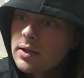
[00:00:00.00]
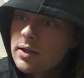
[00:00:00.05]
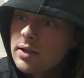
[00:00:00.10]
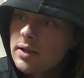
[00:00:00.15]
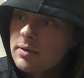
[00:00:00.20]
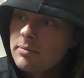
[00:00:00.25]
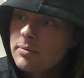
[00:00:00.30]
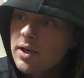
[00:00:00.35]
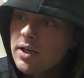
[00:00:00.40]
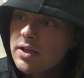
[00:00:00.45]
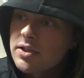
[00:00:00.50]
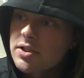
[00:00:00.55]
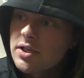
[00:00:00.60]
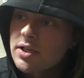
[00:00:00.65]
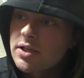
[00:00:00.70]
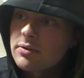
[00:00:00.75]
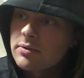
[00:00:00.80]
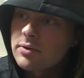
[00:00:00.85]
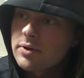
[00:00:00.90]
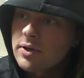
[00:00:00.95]
in my
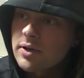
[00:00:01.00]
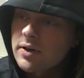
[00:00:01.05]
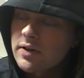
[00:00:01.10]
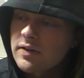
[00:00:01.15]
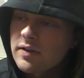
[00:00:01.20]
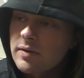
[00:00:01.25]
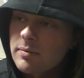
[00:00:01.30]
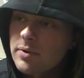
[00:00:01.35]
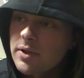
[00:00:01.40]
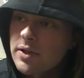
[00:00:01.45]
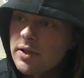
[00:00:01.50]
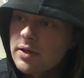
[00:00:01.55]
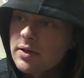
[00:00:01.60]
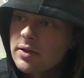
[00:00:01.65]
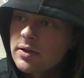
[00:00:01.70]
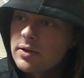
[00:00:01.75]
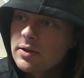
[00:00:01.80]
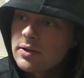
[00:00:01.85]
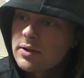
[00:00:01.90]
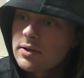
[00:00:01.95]
genuine, honest opinion.
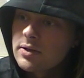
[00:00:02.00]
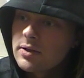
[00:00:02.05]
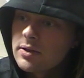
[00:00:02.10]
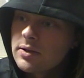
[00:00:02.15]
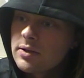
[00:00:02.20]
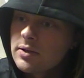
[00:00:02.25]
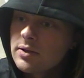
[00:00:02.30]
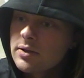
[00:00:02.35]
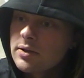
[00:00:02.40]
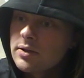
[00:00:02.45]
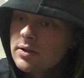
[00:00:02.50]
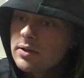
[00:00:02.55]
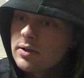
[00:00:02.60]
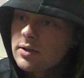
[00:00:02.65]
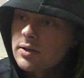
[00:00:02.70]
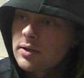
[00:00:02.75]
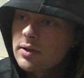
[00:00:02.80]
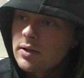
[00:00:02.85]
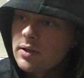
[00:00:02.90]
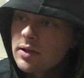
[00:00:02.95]

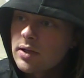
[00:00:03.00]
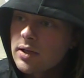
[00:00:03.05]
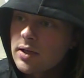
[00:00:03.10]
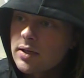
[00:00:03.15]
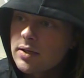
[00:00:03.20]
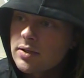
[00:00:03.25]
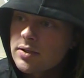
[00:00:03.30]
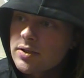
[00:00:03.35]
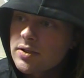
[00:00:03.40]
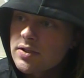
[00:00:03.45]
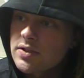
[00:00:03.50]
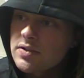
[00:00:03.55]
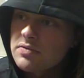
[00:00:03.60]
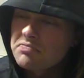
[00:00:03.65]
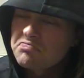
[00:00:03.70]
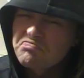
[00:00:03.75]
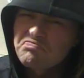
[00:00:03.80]
And just,